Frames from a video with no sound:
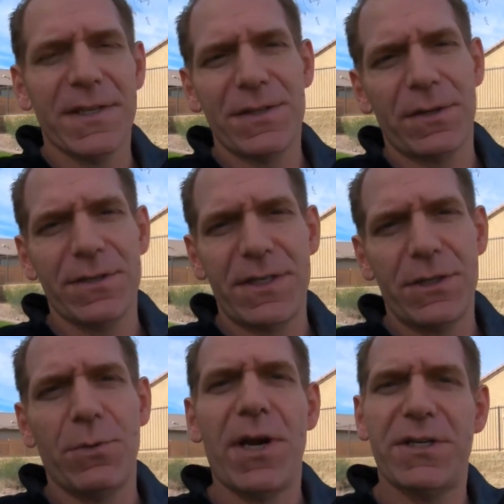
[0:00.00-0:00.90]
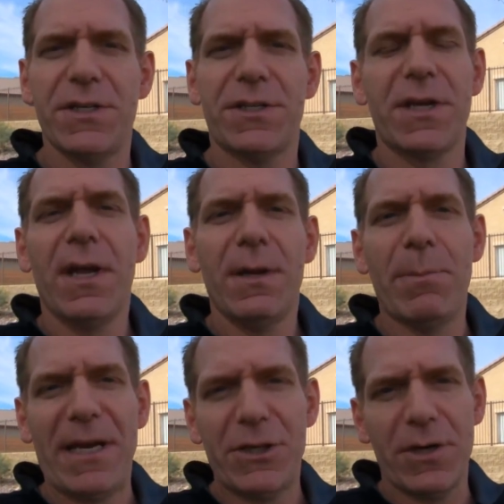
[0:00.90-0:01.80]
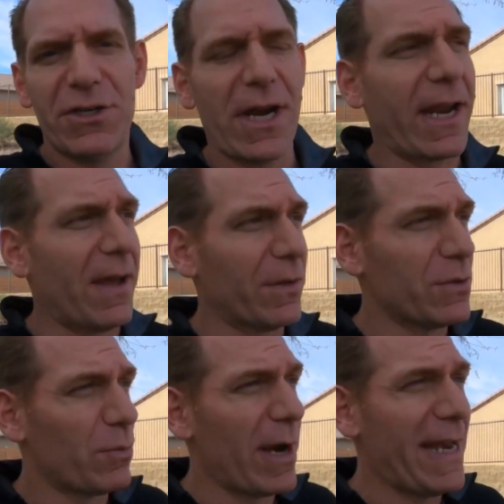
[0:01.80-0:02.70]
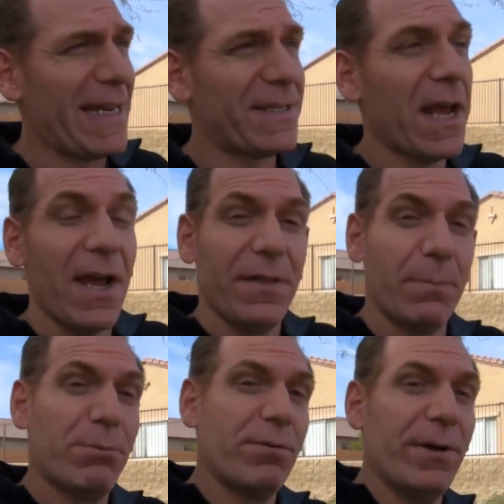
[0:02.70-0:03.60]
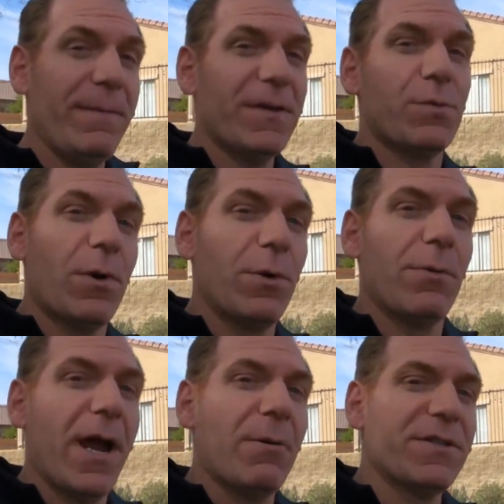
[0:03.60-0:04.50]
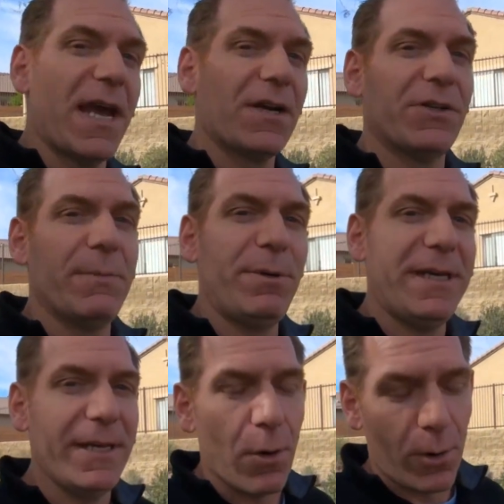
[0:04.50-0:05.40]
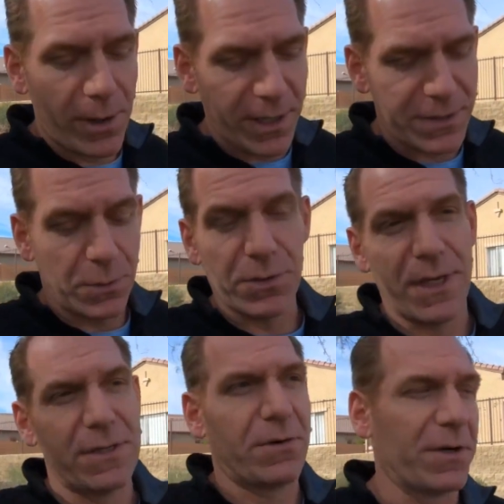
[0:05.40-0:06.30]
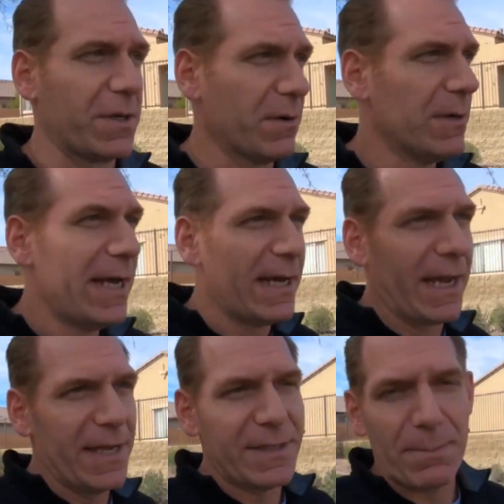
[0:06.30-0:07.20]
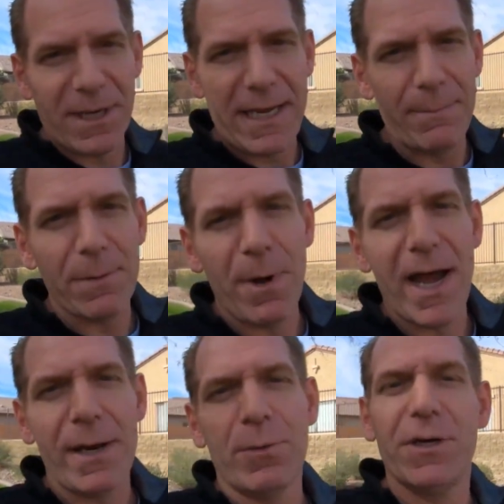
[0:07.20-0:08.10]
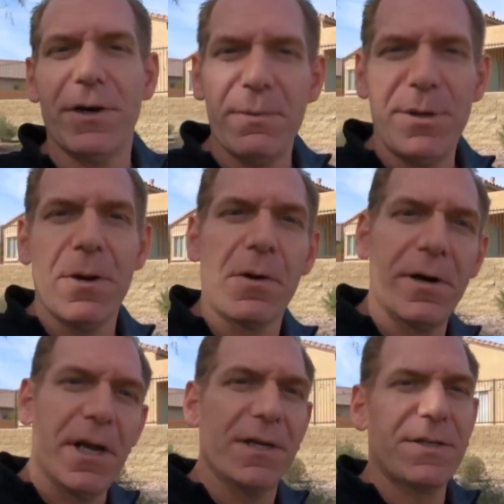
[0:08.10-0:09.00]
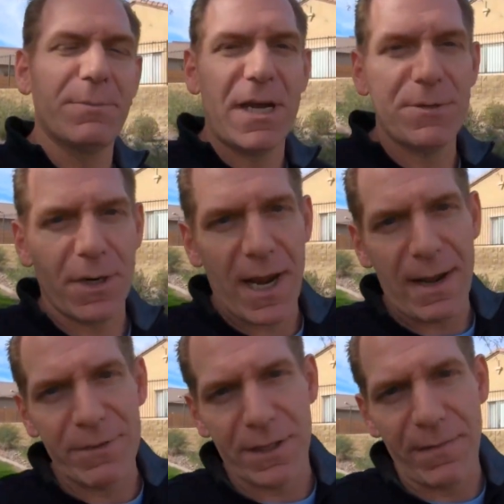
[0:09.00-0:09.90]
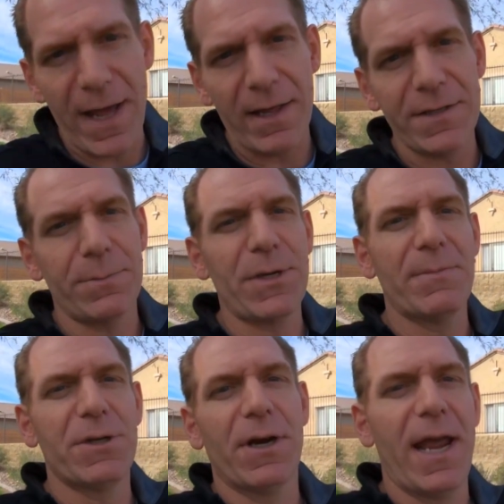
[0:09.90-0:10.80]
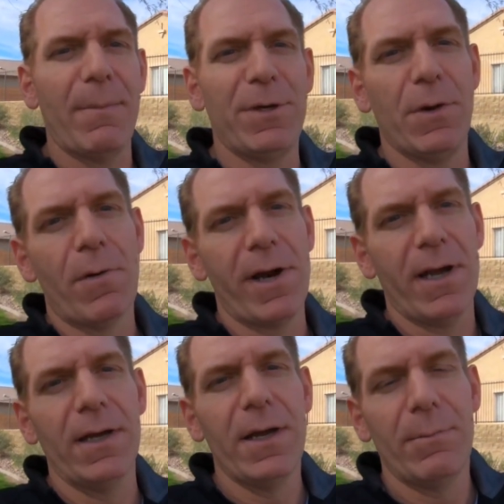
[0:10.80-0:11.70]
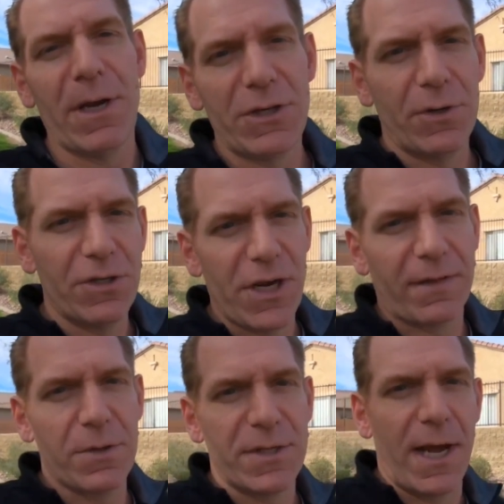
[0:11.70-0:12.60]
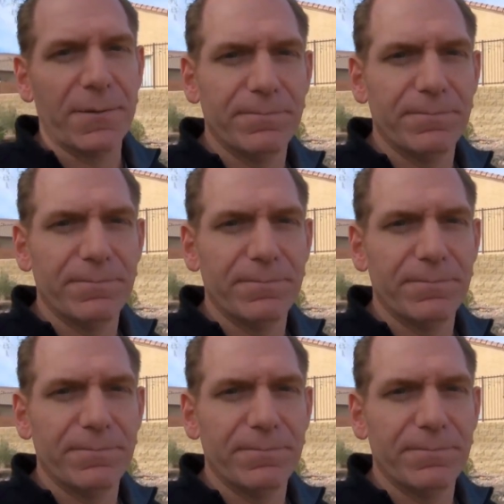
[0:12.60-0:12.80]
in certain situations. Make sure to check out those ratings. The previous one we were at was actually Peoria School District. So again, something to keep in mind when you're in Peoria. Sometimes you're going to have Deer Valley, sometimes you're going to have Peoria. Make sure to check those out.